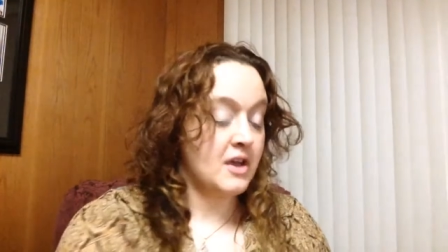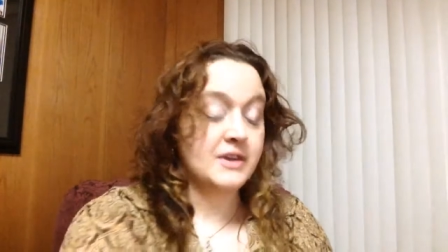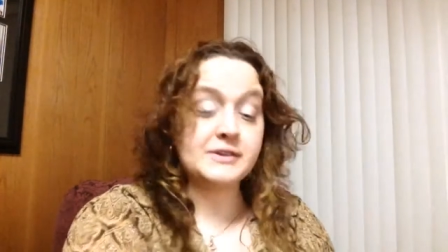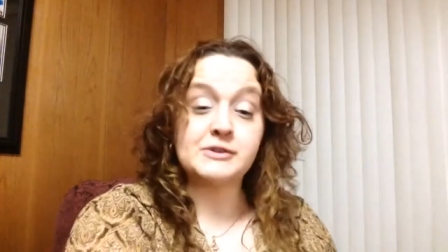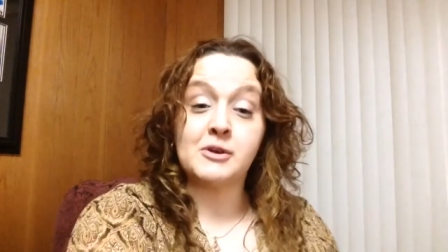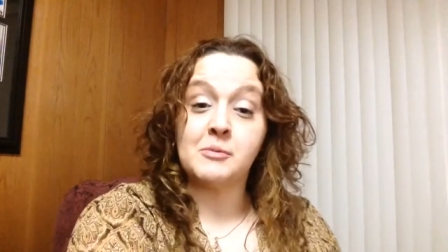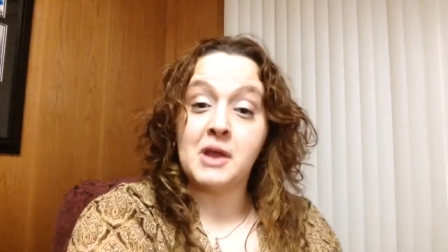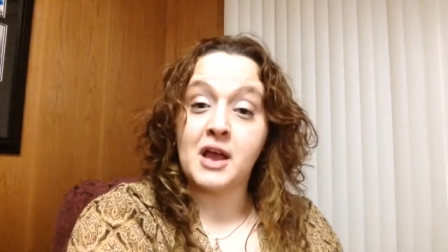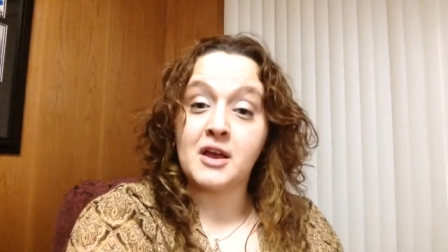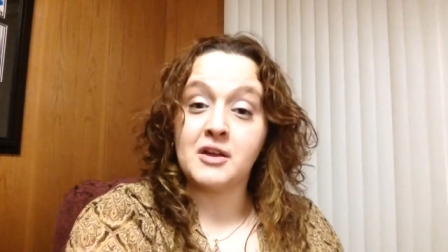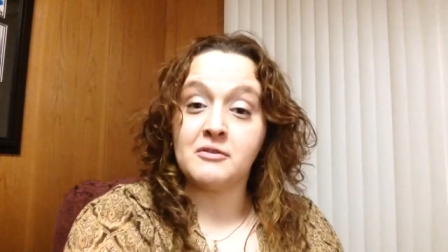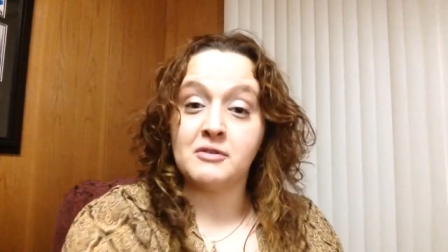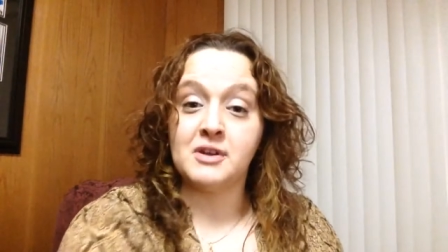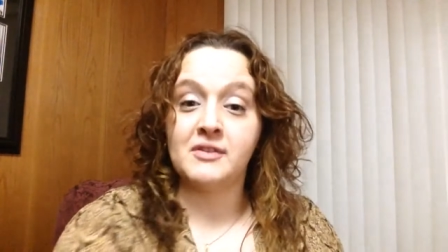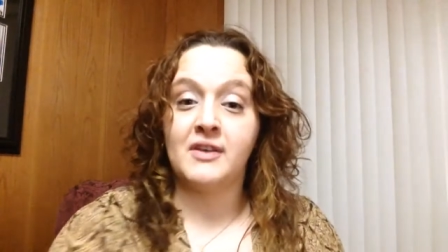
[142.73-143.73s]
So I'm not going to
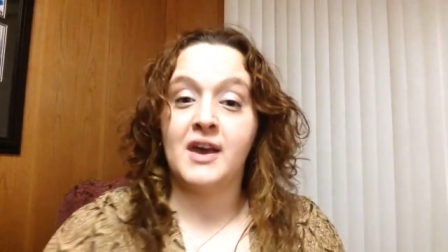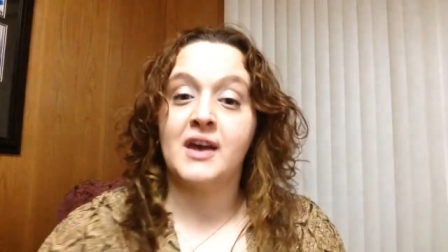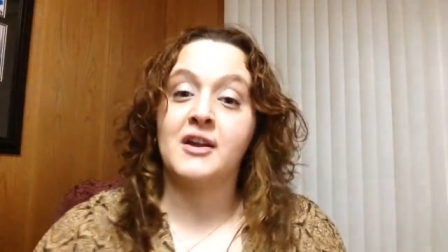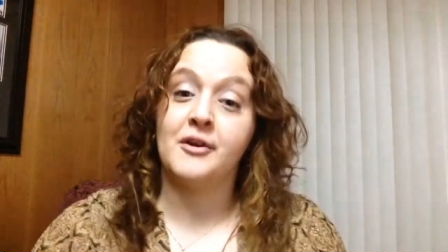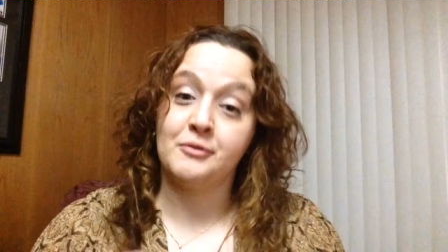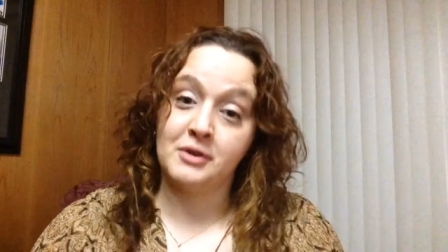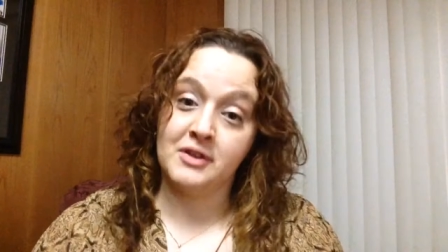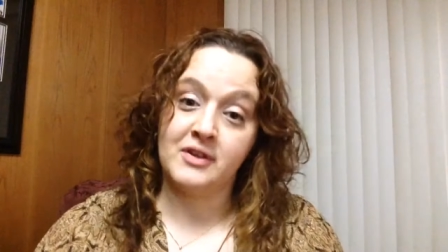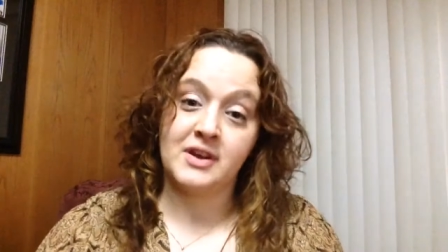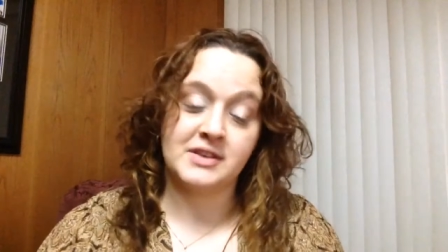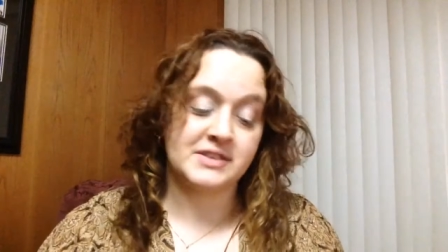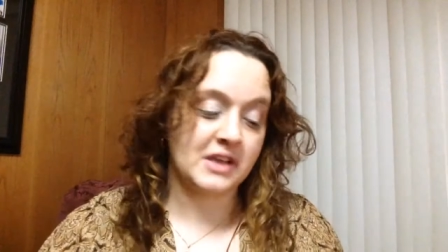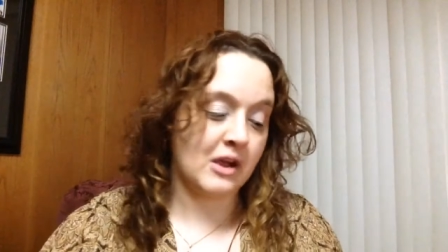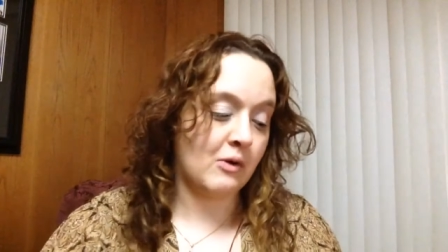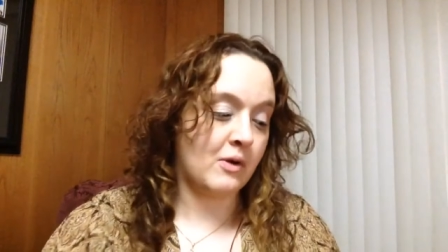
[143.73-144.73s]
read that. I'll read that as
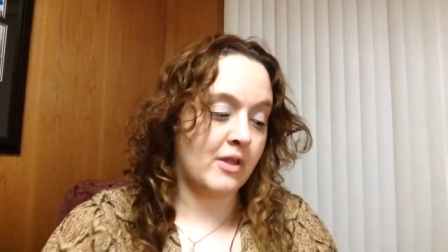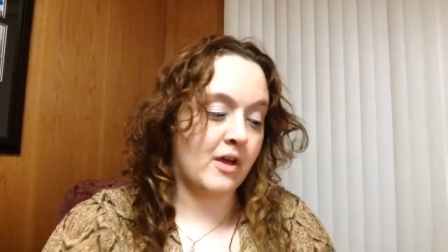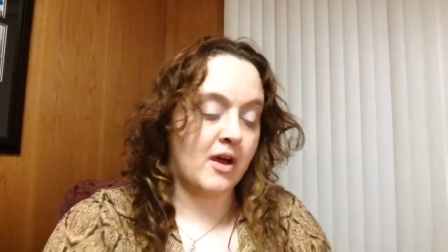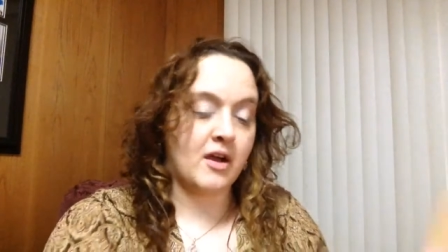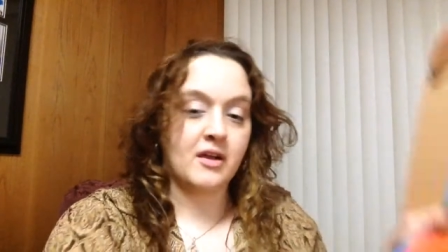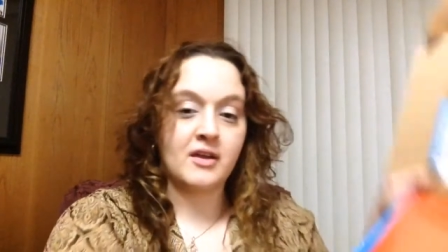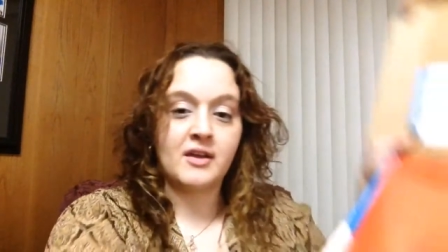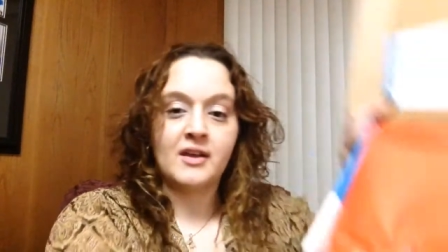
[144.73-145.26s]
I go along.